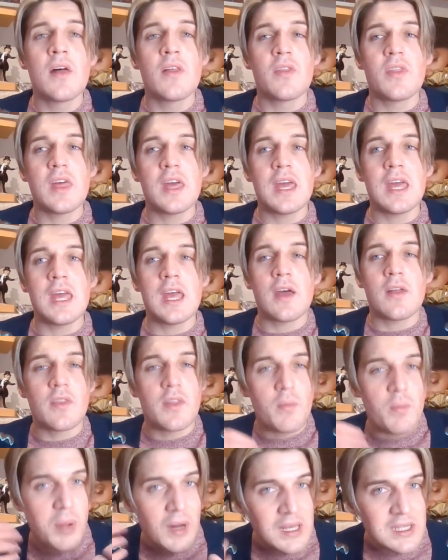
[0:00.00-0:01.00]
the
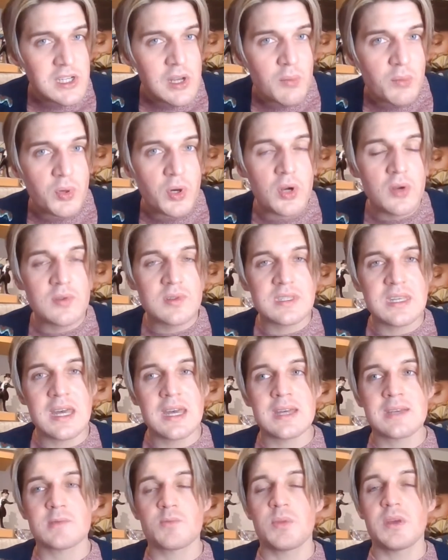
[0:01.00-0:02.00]
the bleaching process